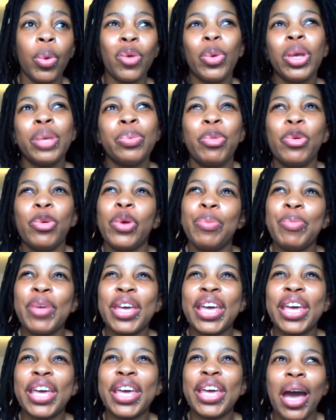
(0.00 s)
We, we
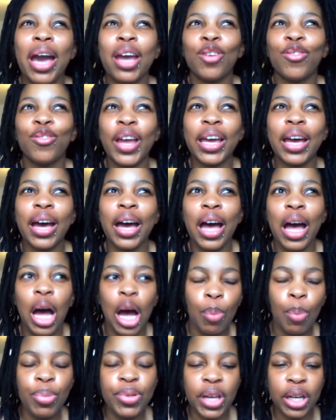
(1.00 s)
became kind of like a
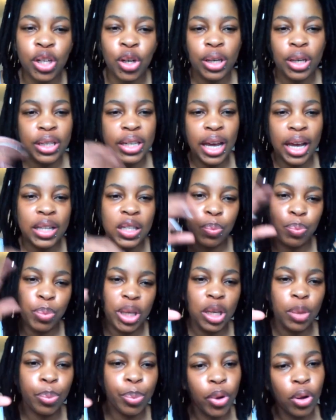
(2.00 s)
hub that connects
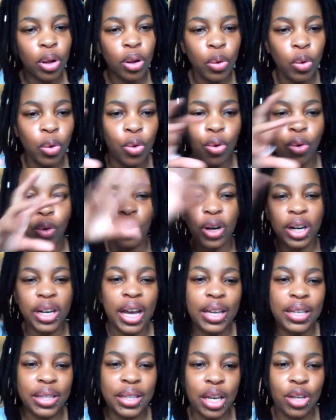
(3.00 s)
people or
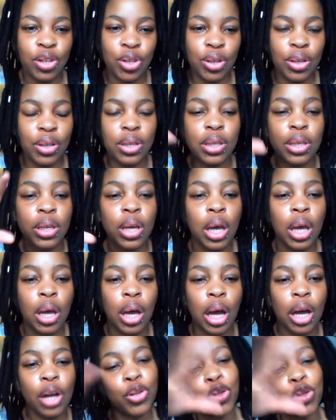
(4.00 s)
organizations
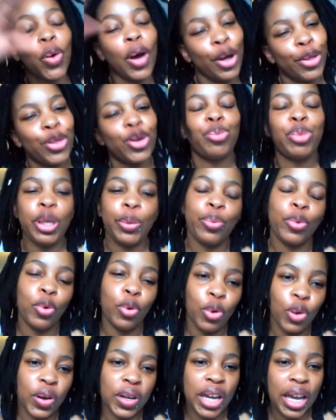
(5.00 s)
uh, to other
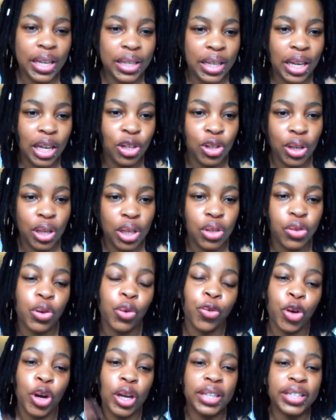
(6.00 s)
people organizations. So,
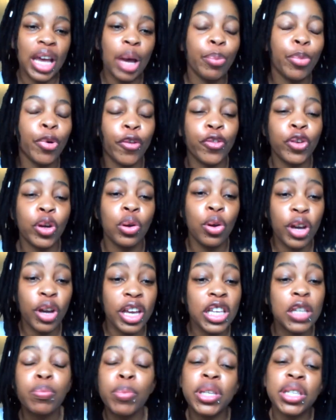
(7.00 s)
for example, if you're
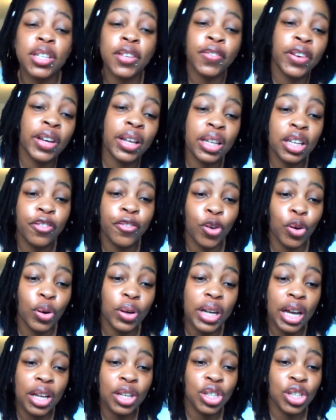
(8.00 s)
looking specifically for a
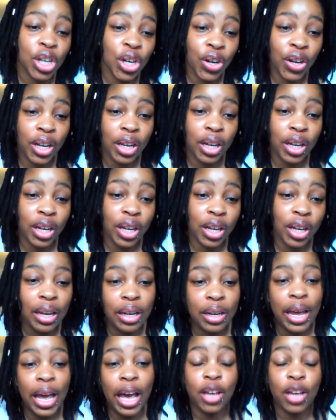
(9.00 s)
Nigerian
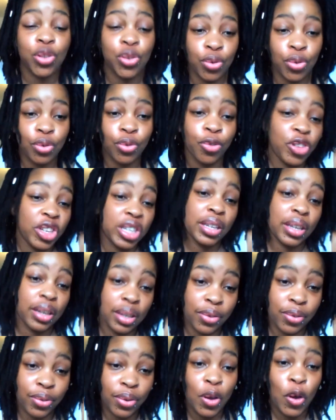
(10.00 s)
in
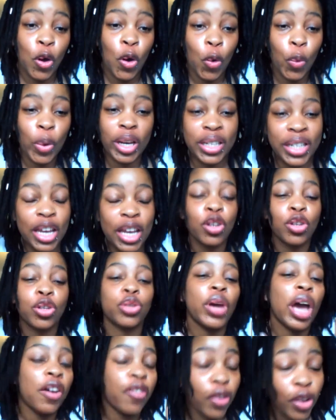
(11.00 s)
astrophysics, we tend to
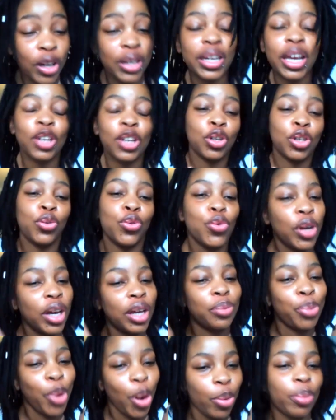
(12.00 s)
have a connection who
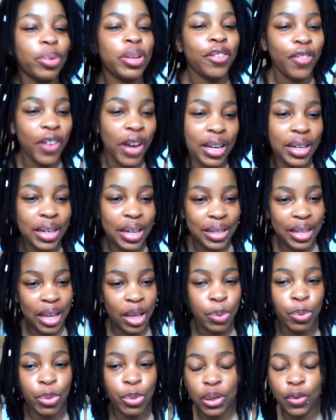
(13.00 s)
can probably find us that
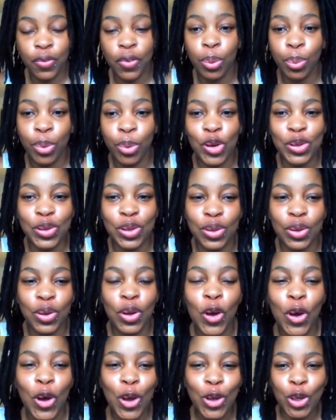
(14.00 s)
specific person.
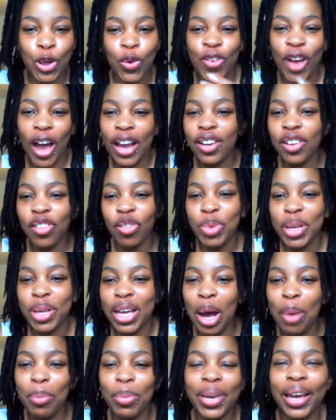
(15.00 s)
So we've kind of
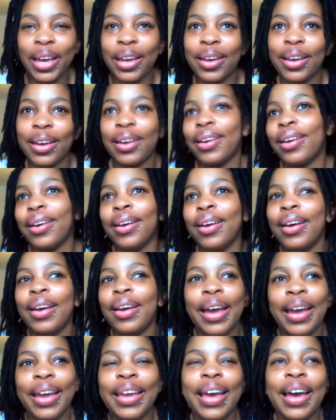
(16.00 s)
become like a,
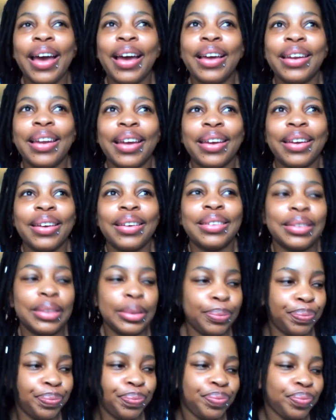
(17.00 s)
yeah, like um,
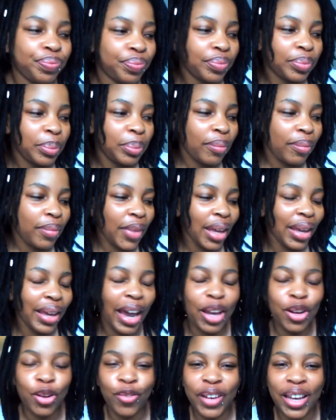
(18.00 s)

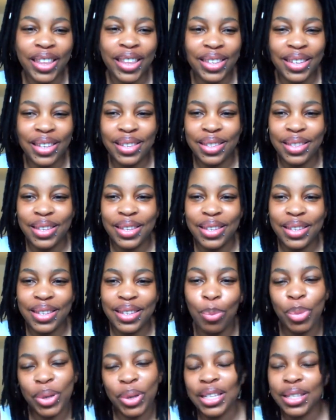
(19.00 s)
kind of like these these
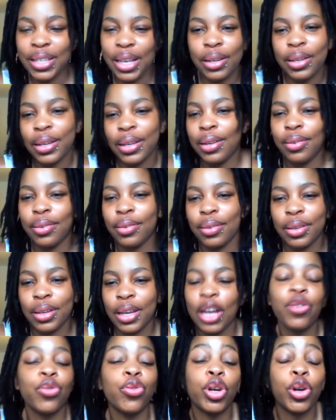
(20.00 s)
companies that can
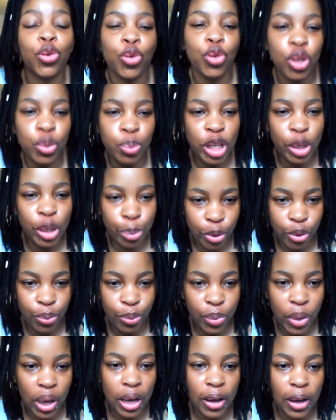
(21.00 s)
can recruit people,
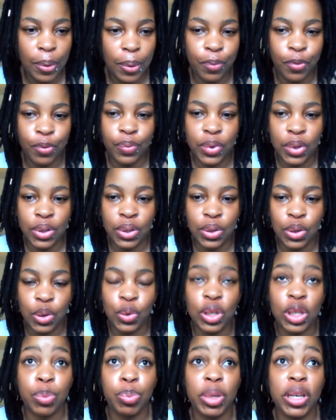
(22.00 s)
um, so
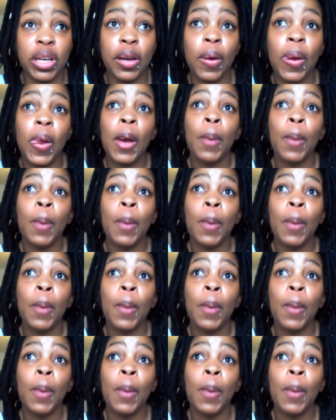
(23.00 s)
to speak.